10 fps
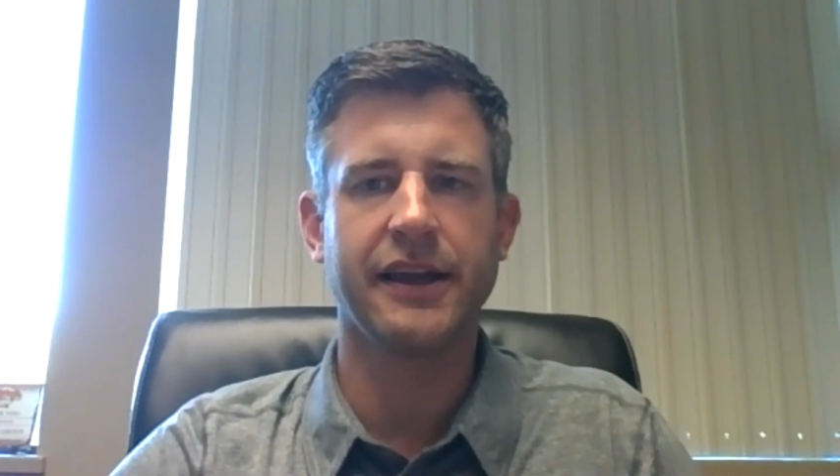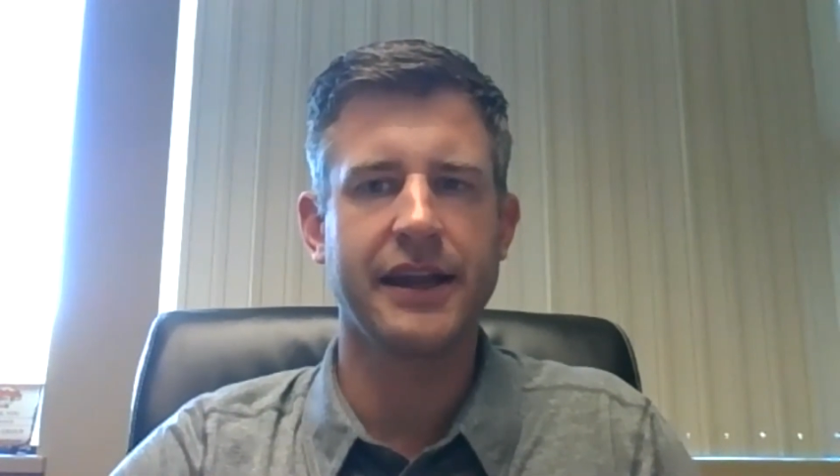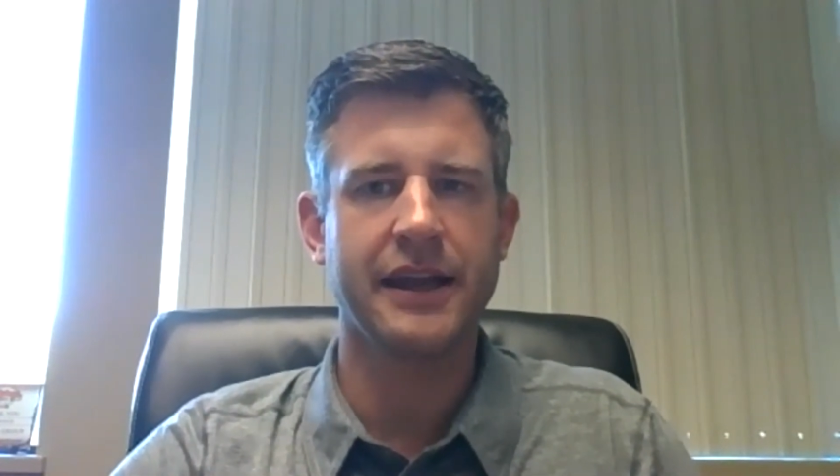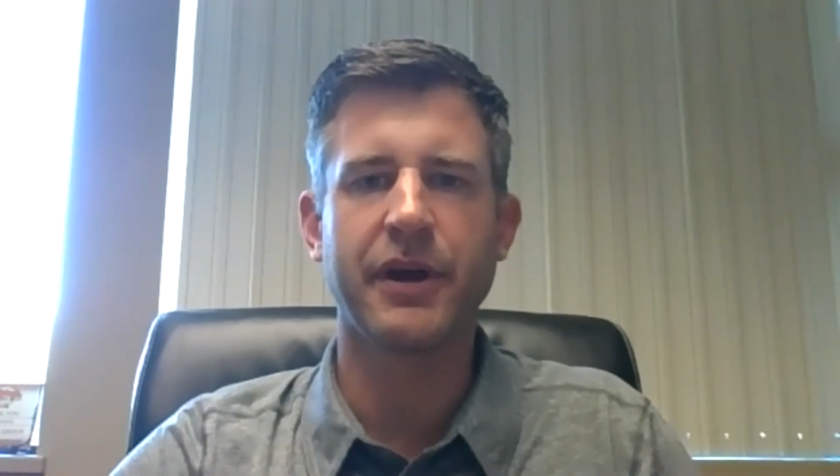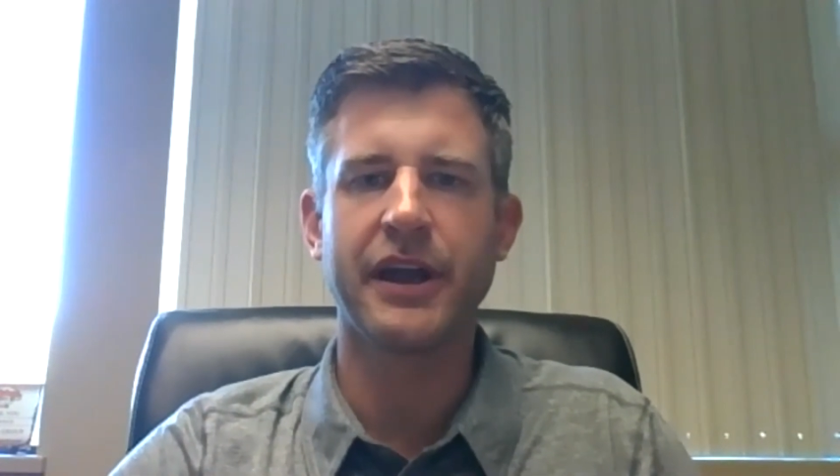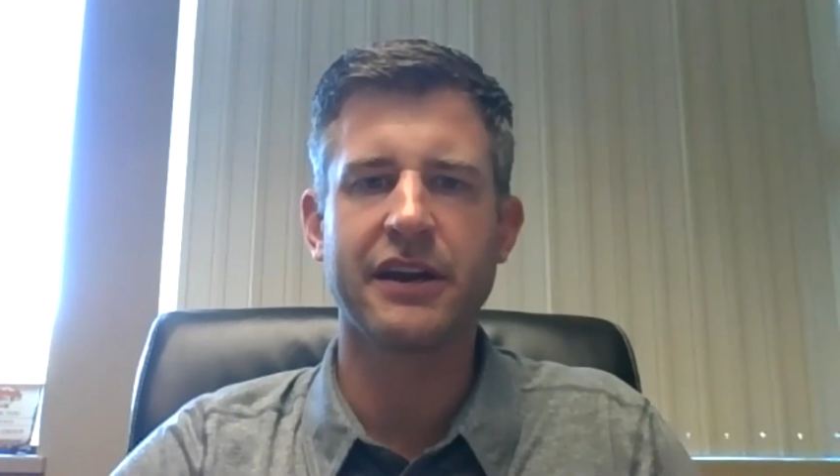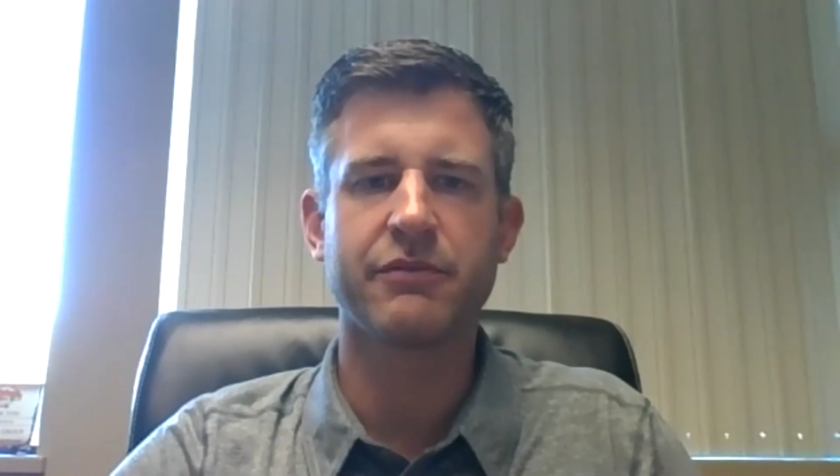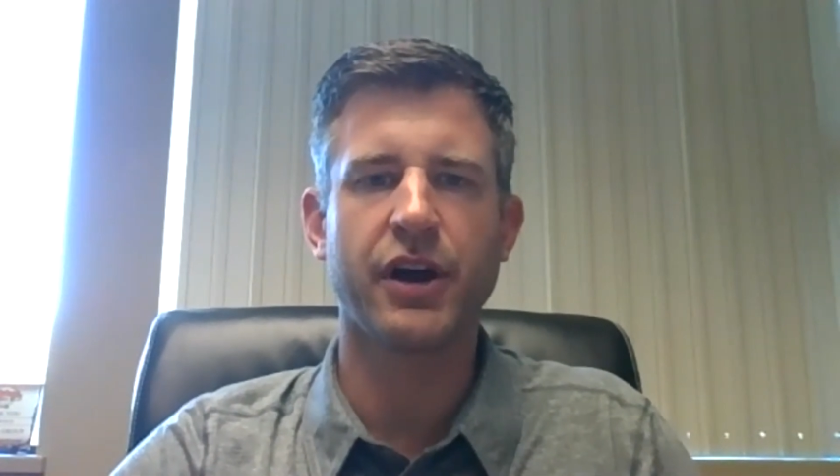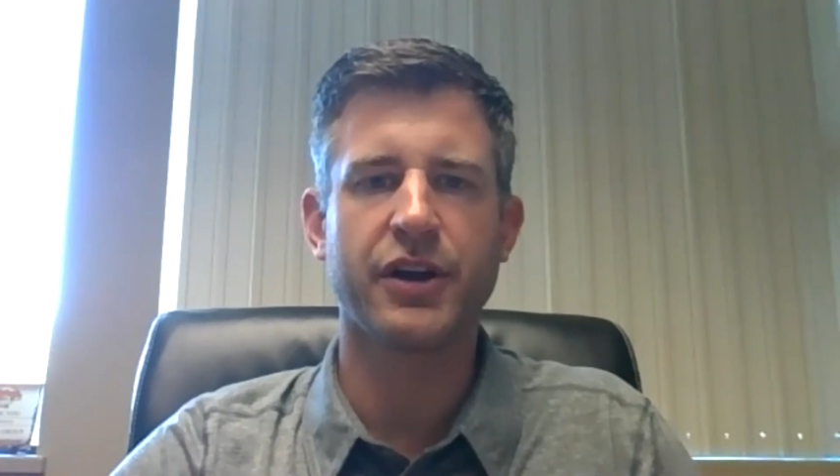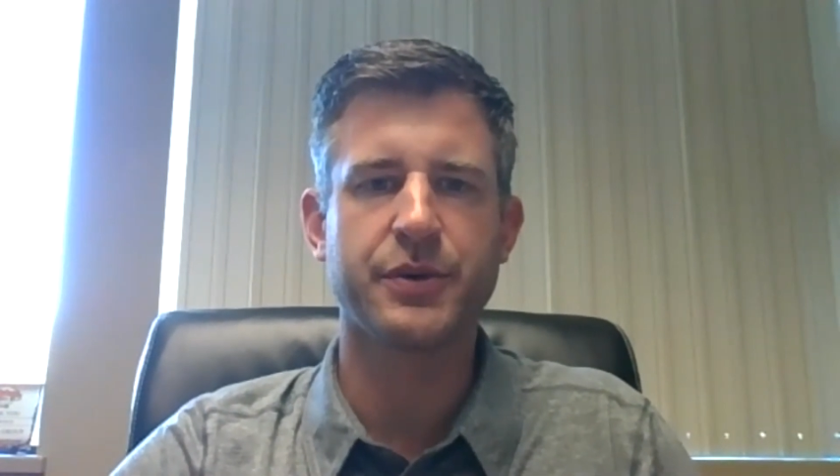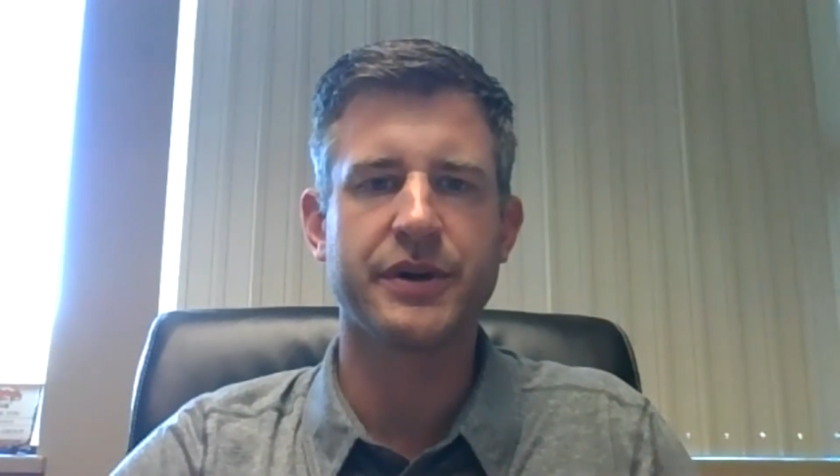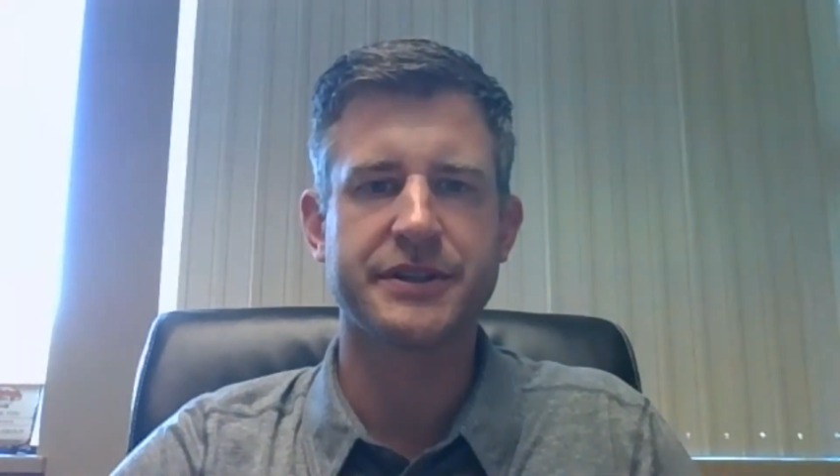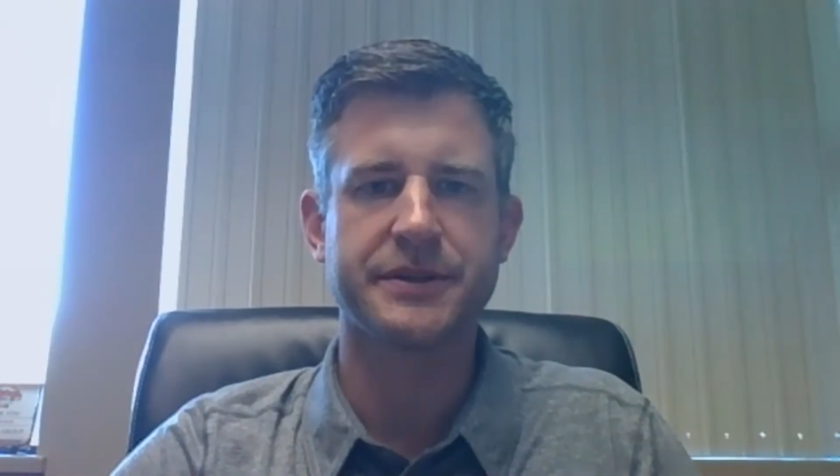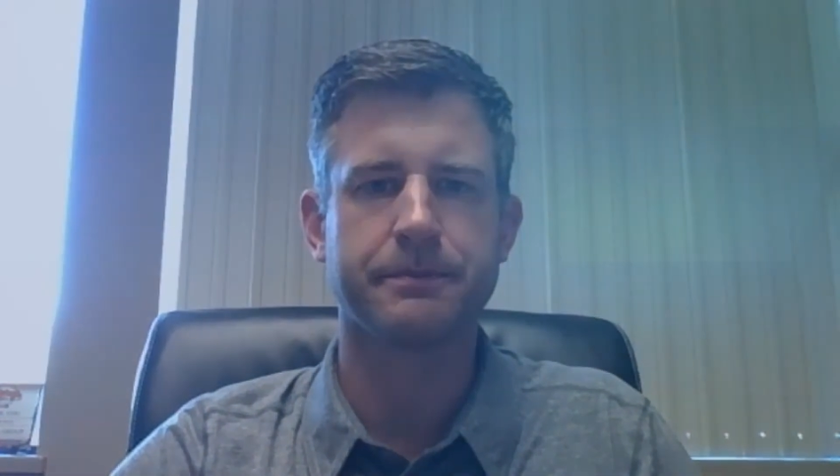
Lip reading: and 8x8 have brought to us.